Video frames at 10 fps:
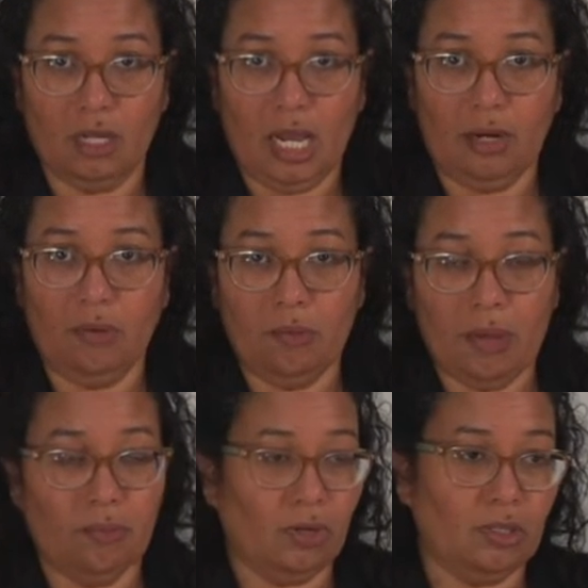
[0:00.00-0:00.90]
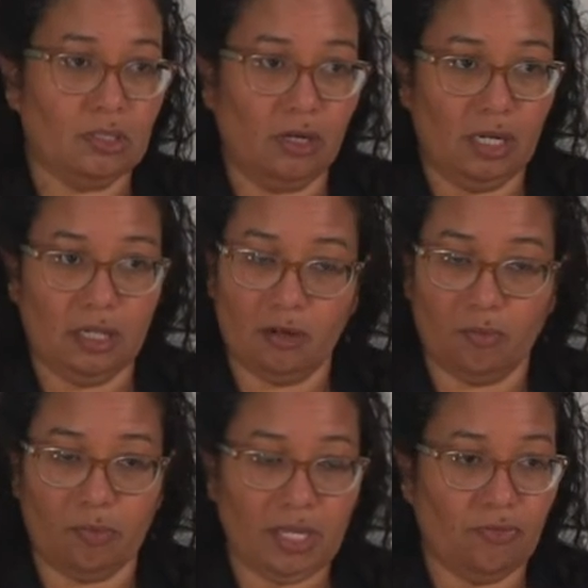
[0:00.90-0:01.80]
And remember, it's gonna either
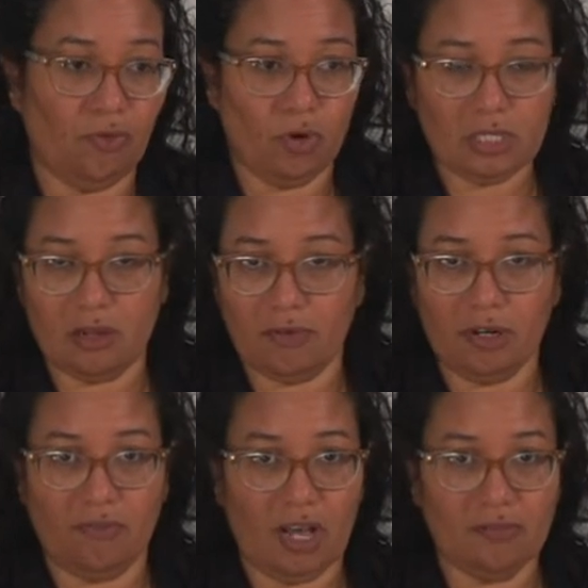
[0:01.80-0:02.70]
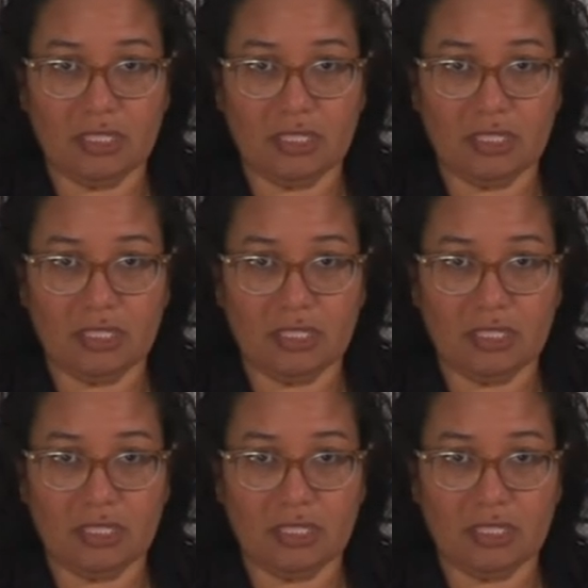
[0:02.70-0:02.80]
be $475,